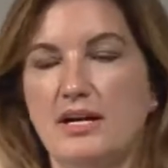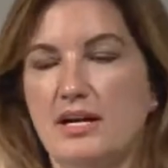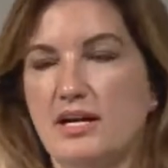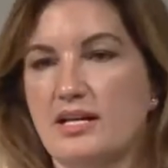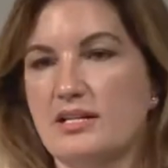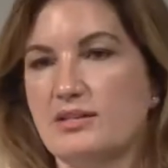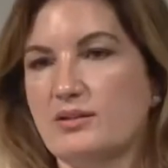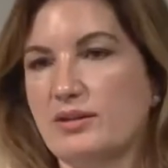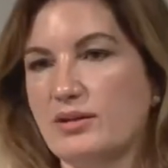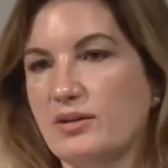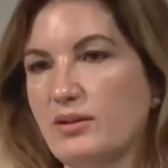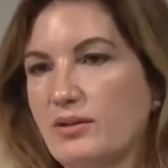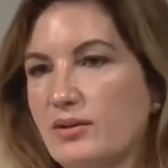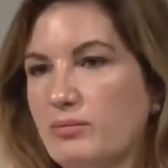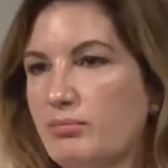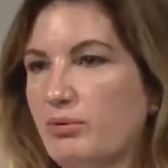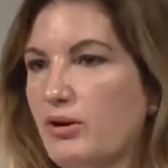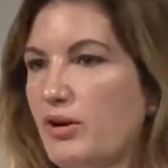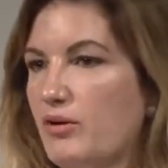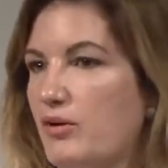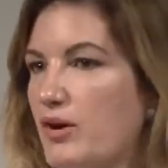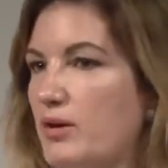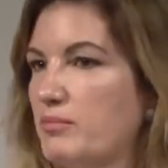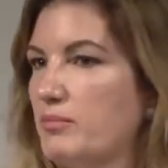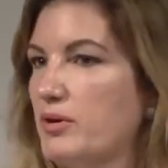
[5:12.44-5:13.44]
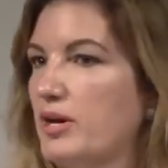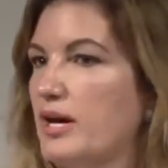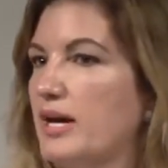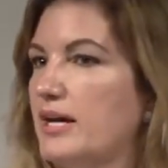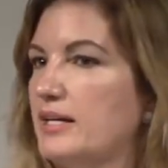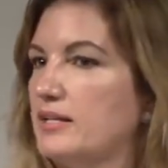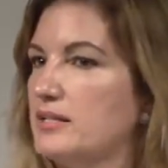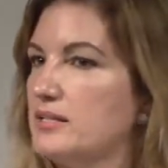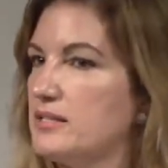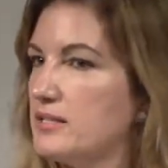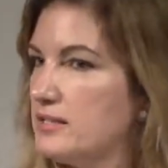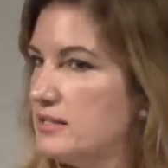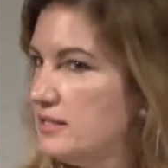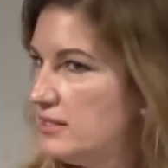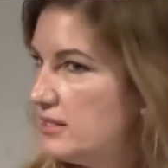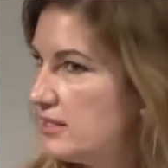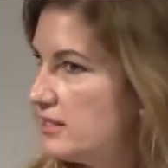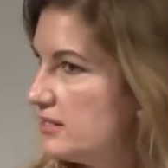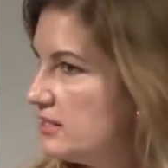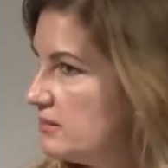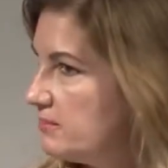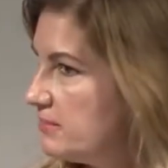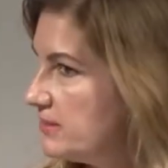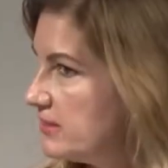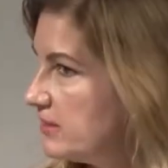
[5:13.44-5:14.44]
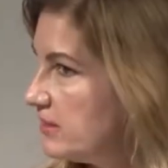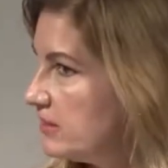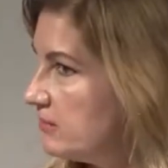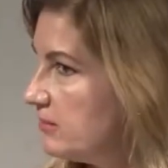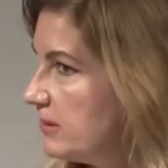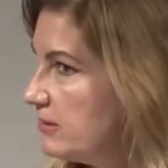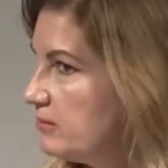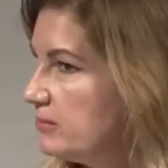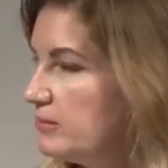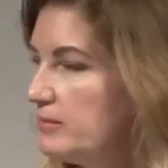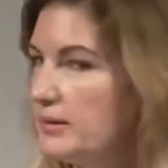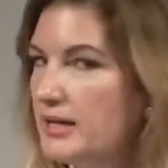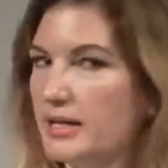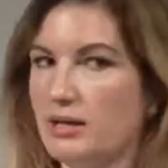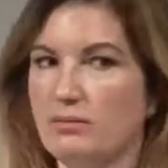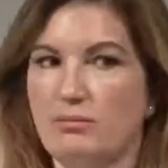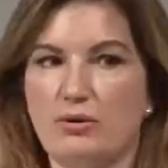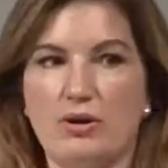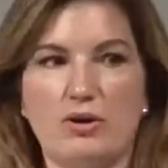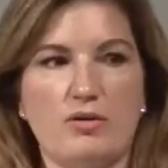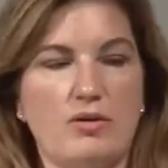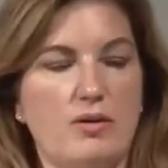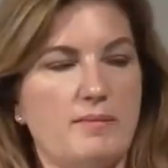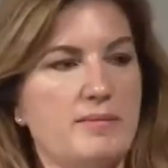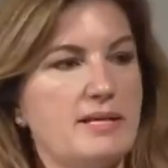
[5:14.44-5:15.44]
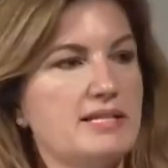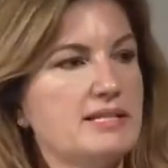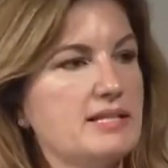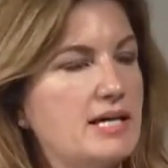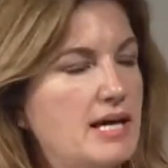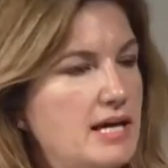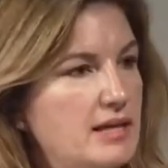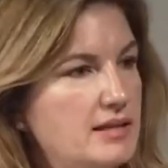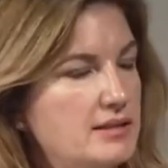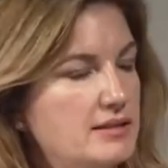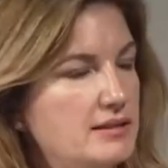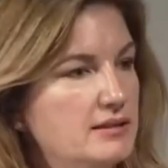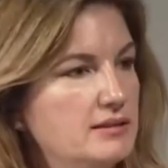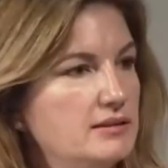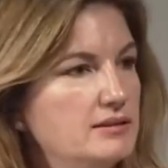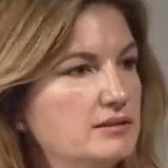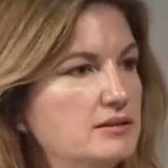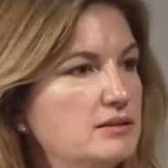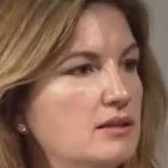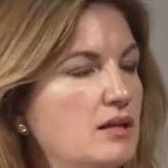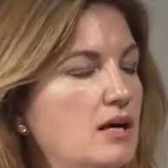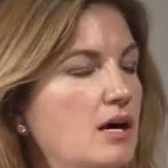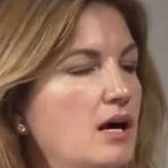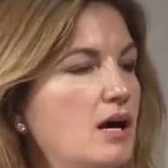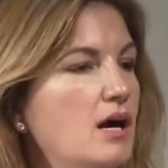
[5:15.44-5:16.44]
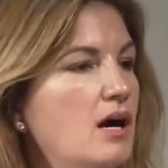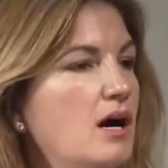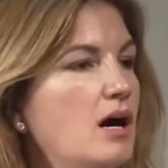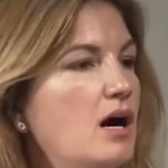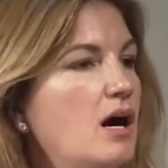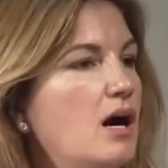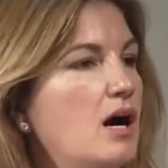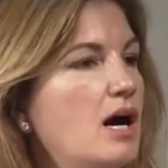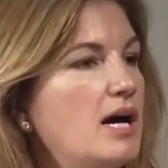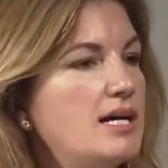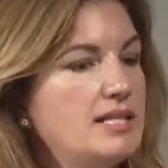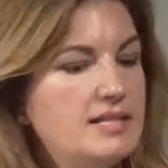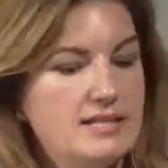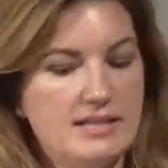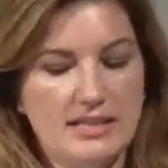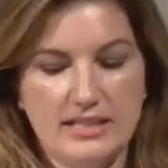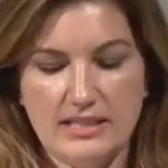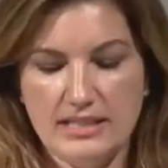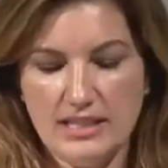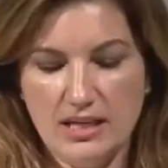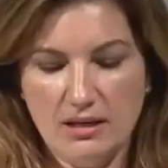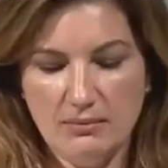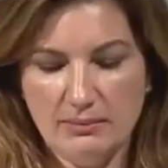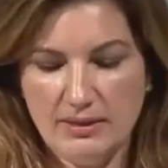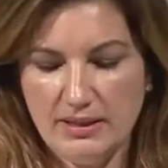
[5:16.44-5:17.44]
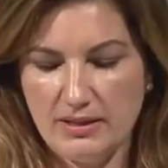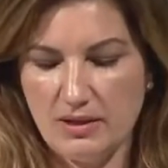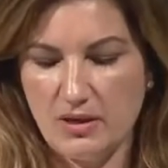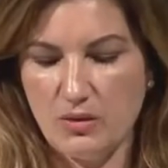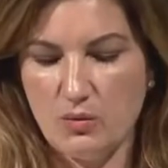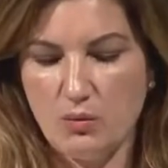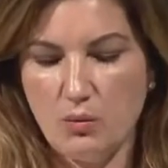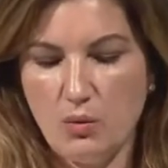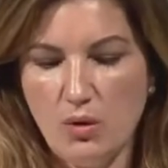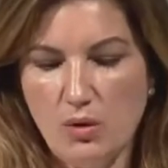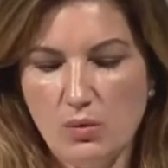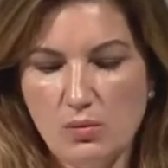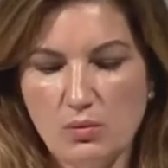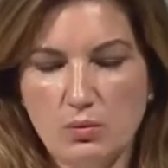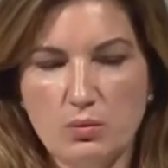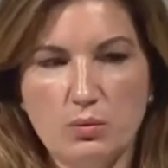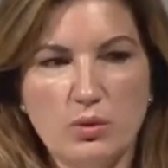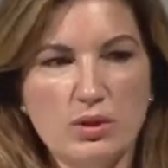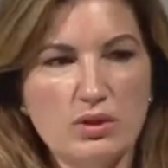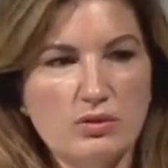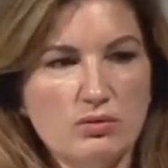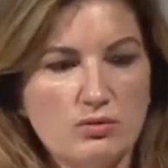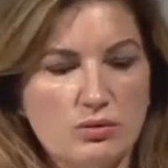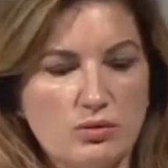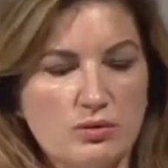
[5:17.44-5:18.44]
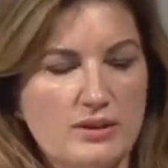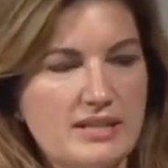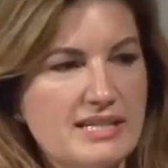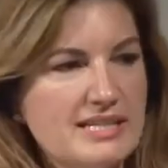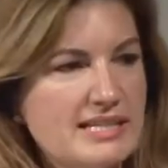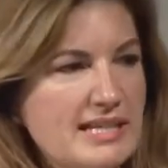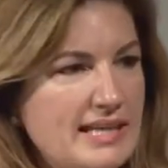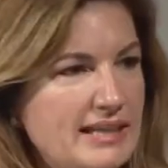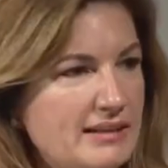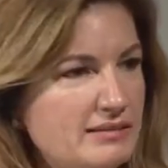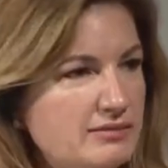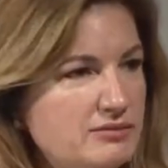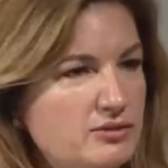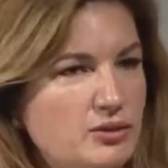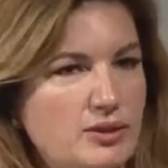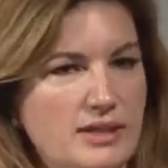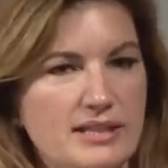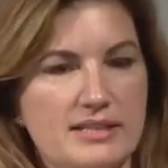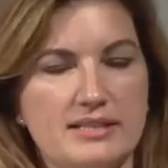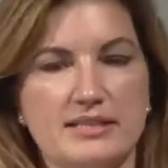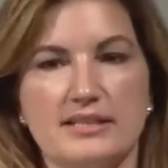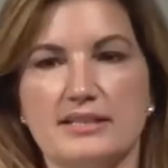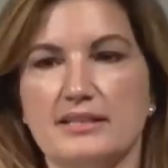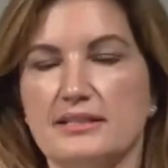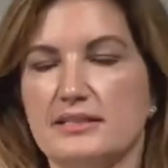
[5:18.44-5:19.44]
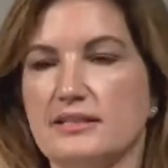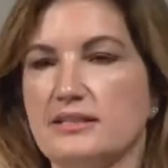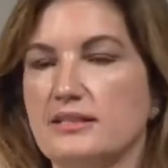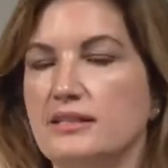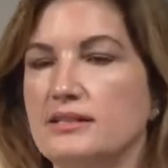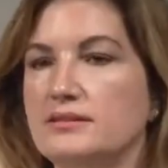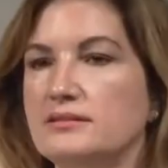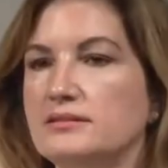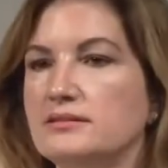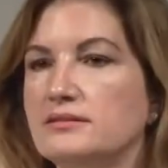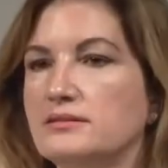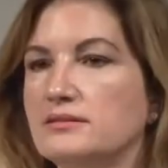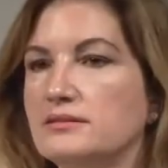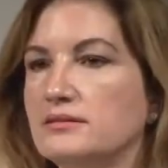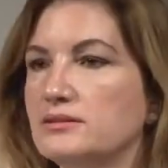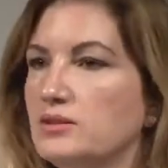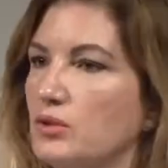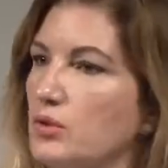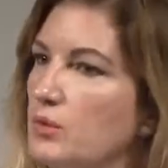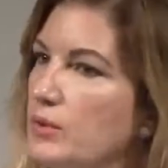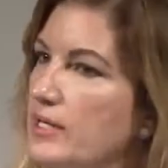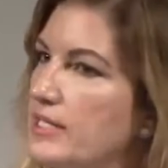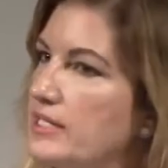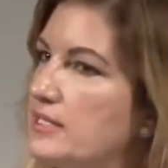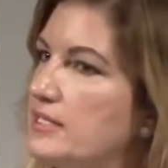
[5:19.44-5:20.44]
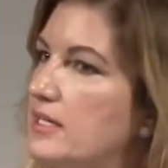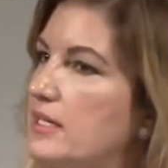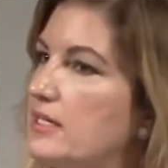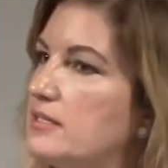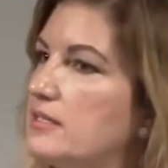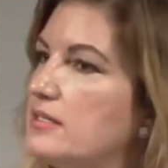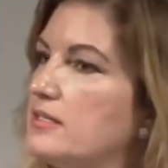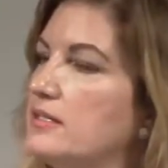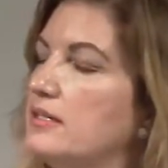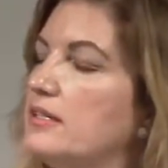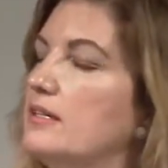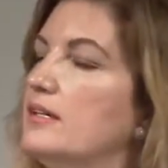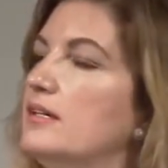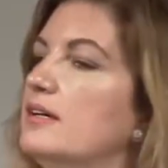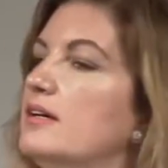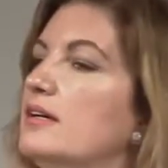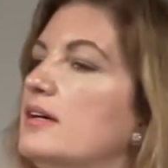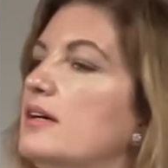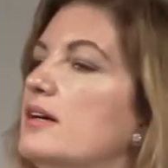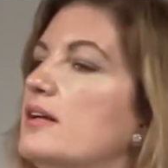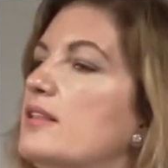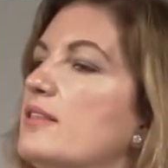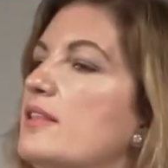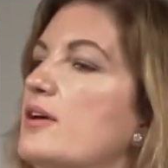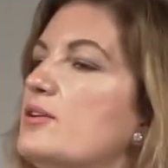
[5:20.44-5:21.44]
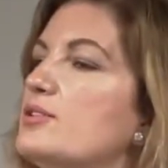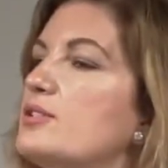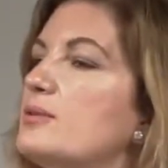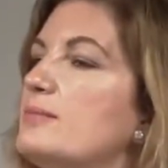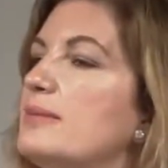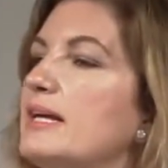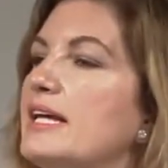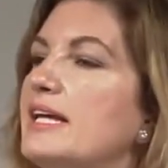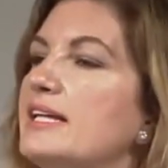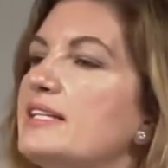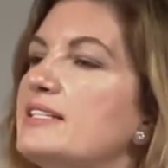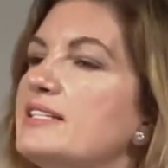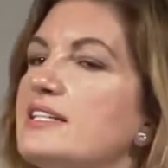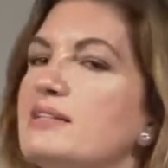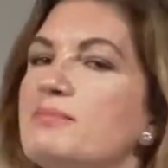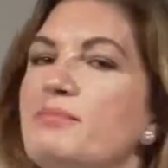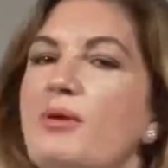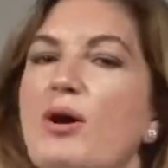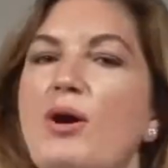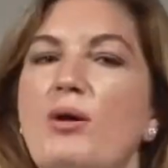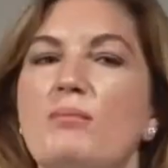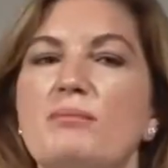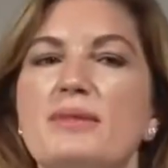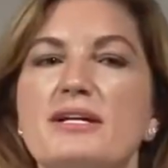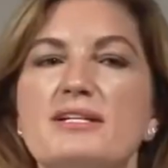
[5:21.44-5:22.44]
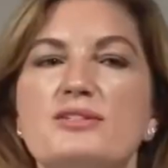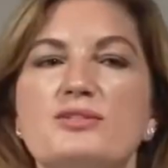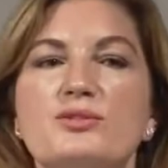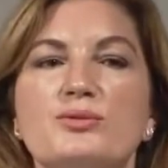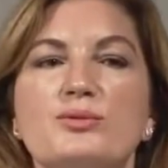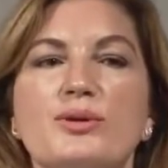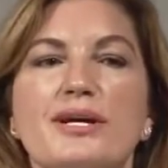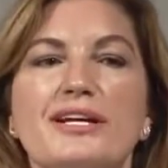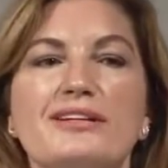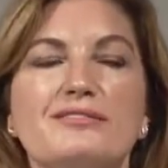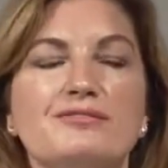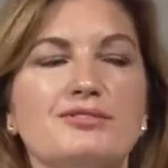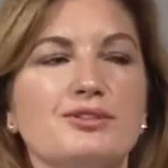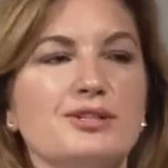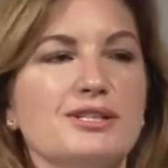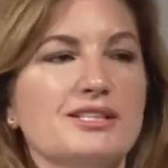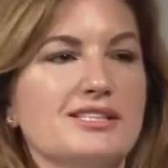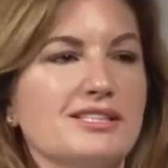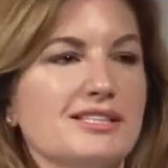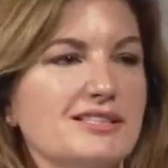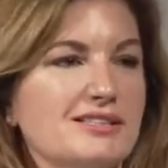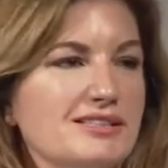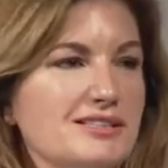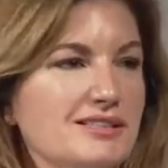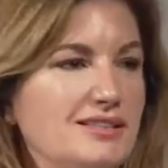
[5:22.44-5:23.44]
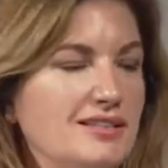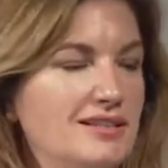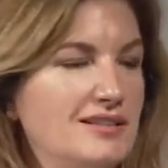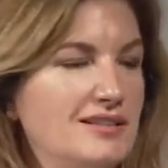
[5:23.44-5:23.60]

So I got the program guy in. I said, 60% of people buying a program, that's excellent. I said, tell me though, what are all these invoices? Oh, he said, those are my in-departmental invoices.